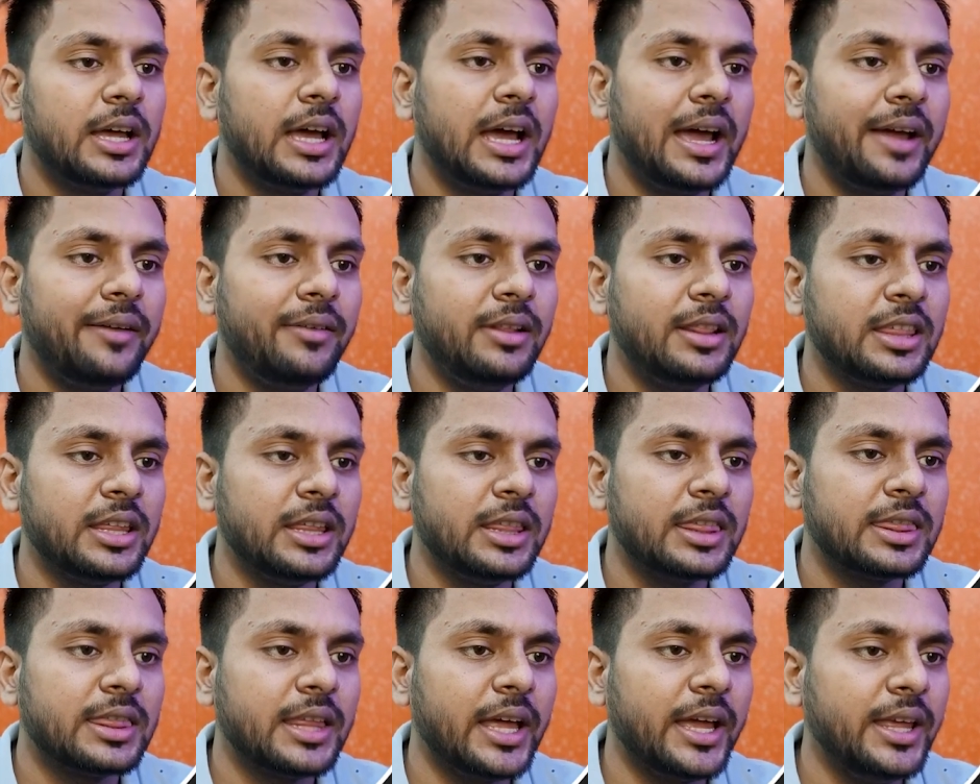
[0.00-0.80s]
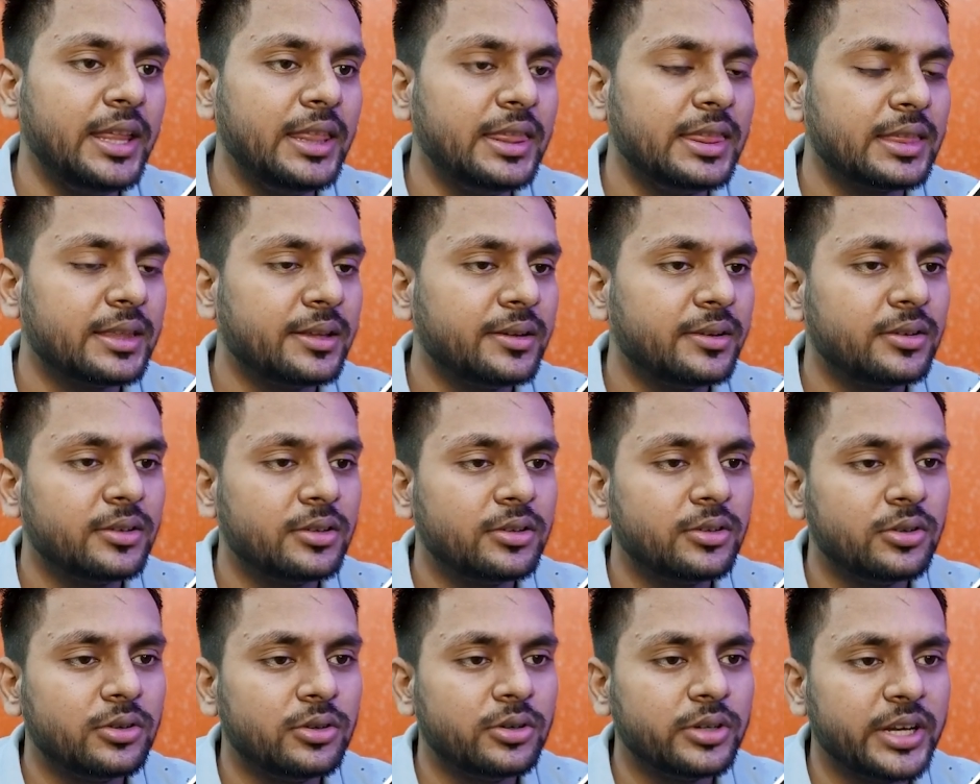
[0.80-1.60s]
I will say size,
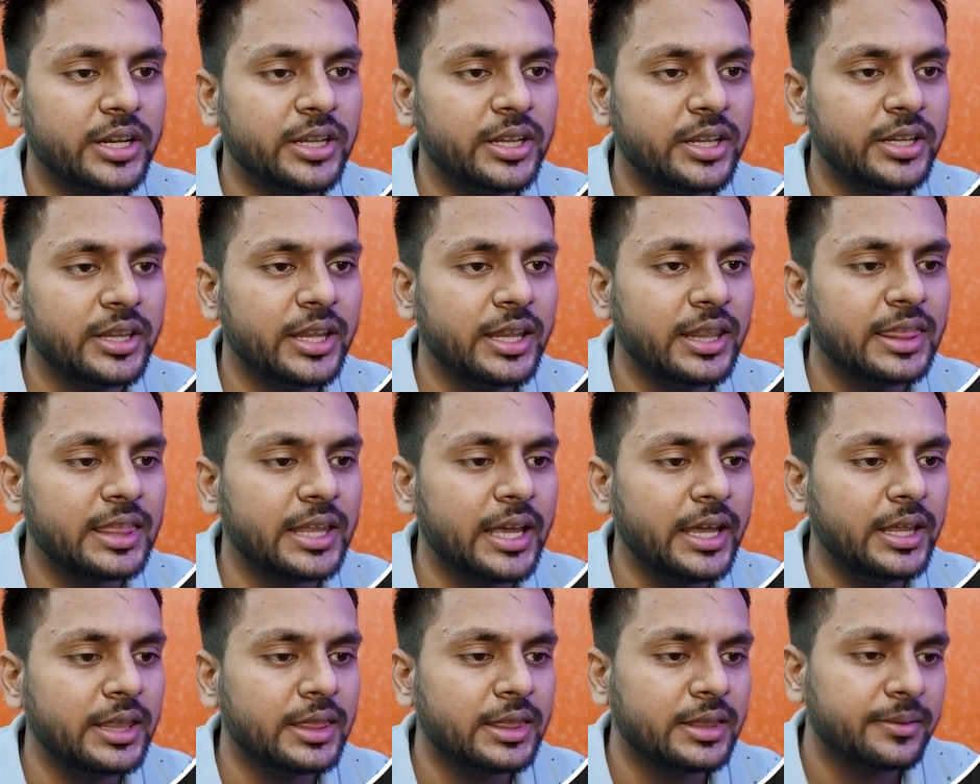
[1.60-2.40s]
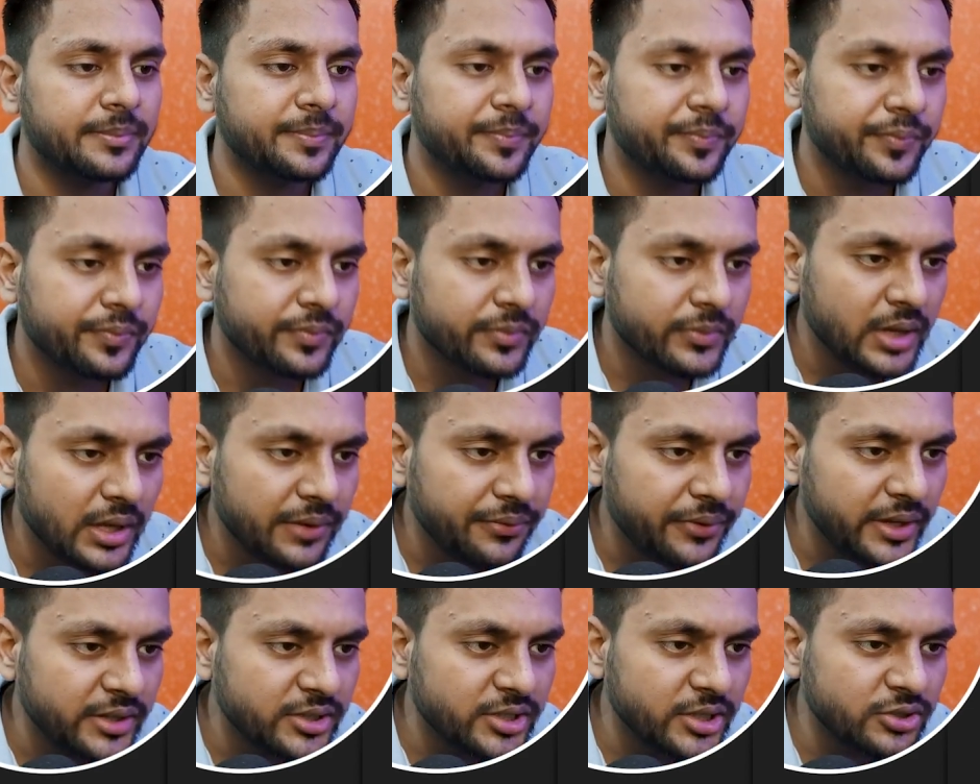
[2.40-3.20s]
or rather than size,
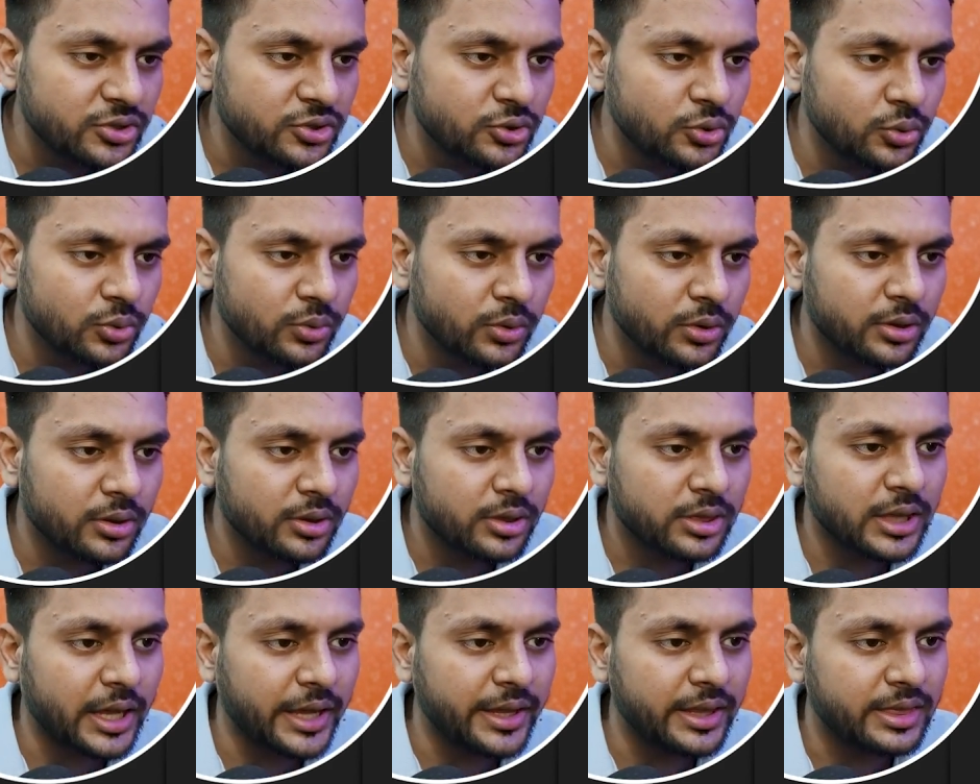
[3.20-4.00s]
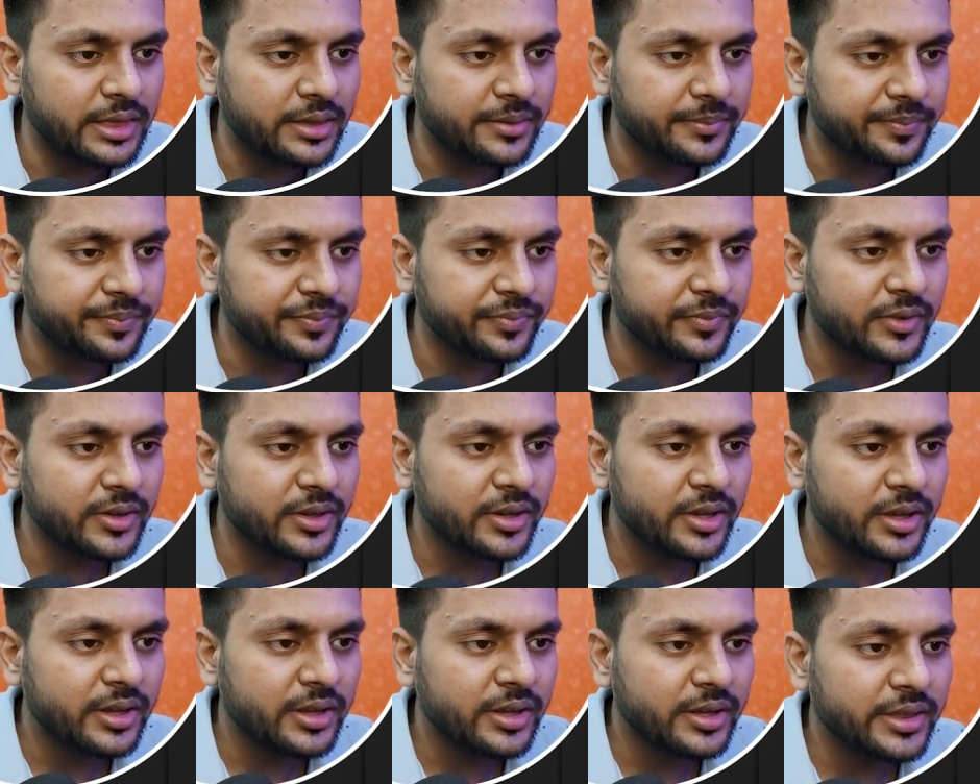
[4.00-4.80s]
if I just do size,
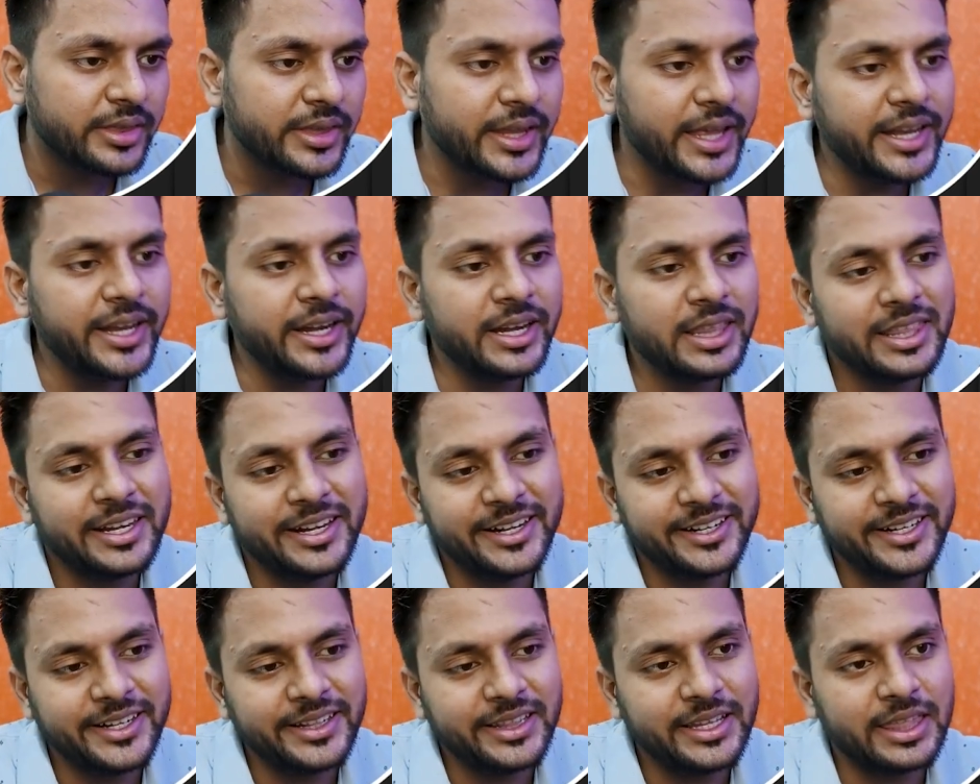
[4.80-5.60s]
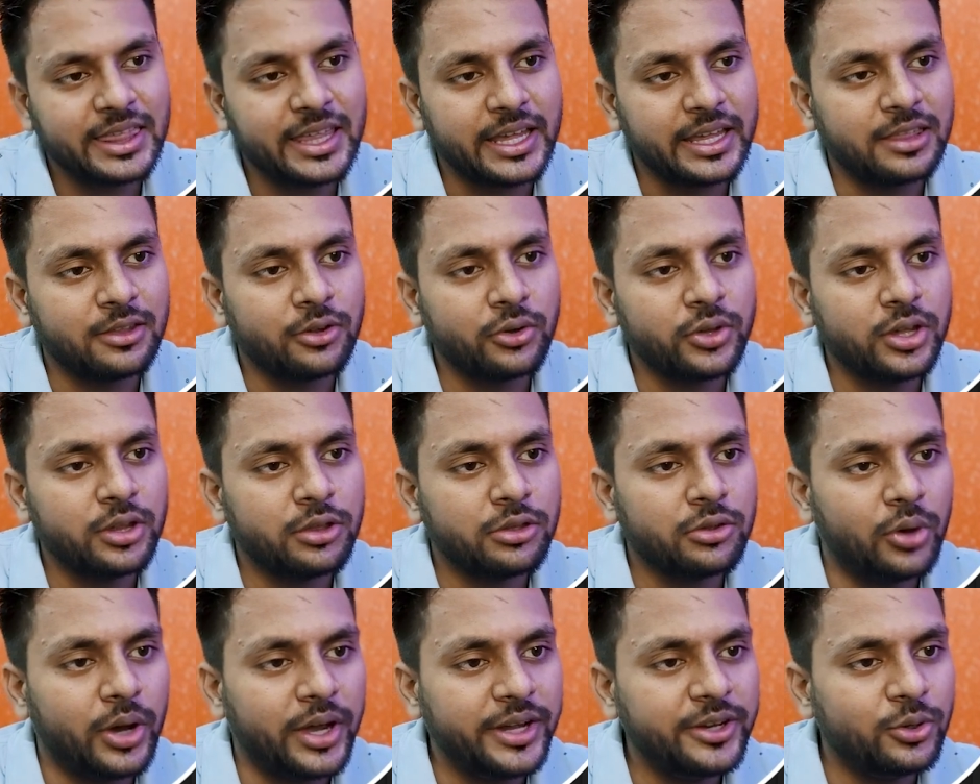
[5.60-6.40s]
then it's return the size. Okay,
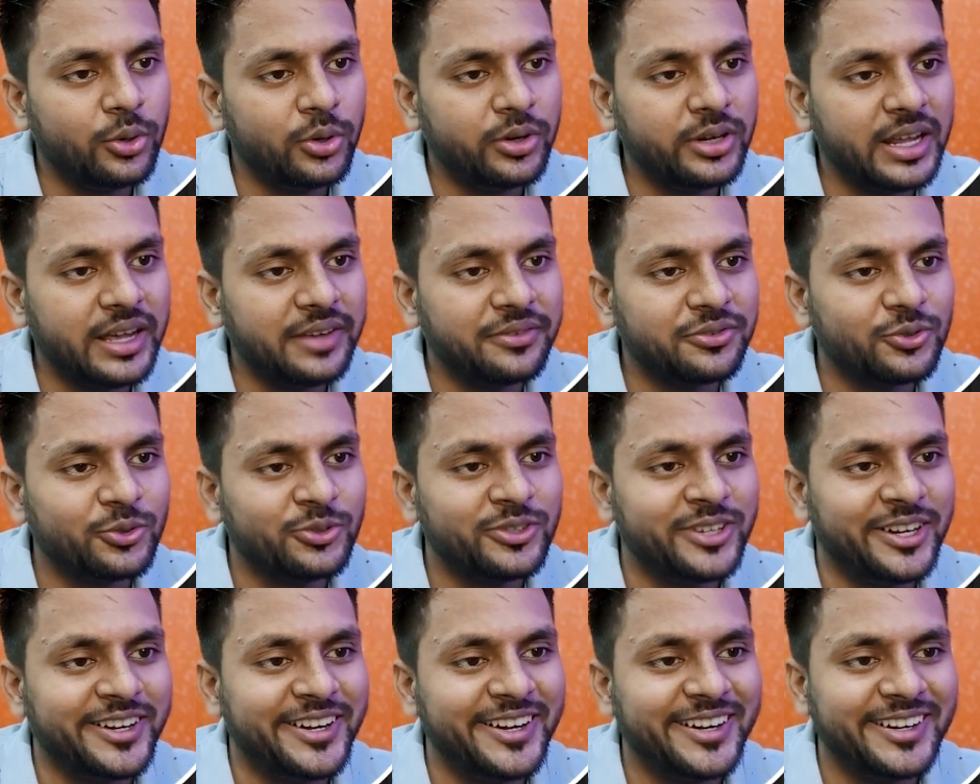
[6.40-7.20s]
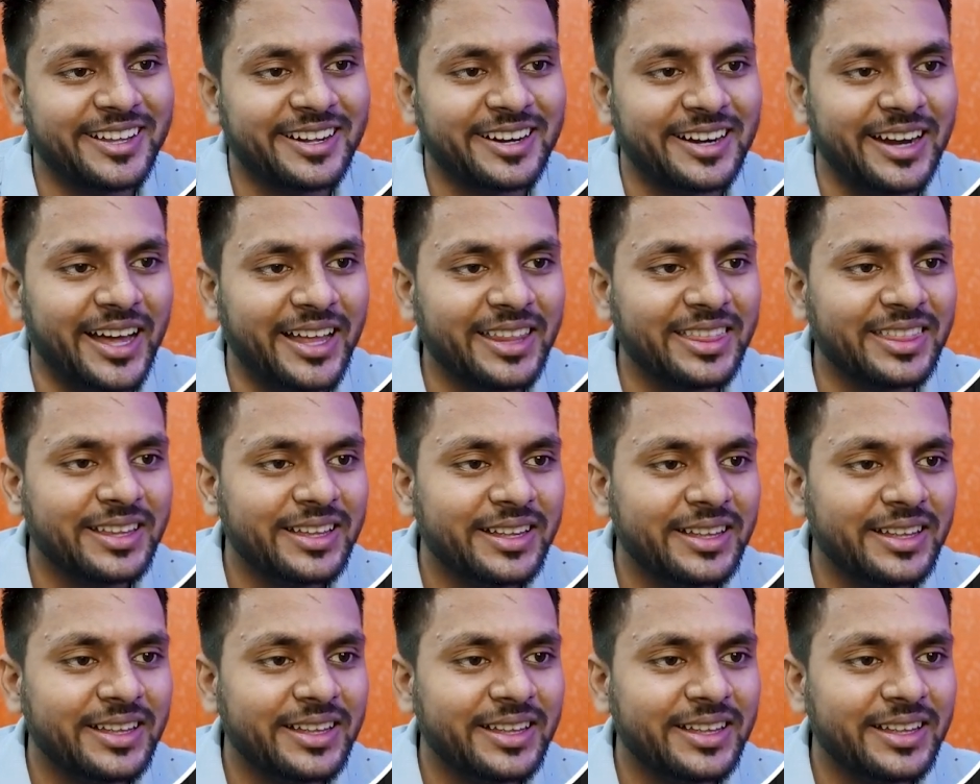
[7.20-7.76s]
so I don't have to generate a class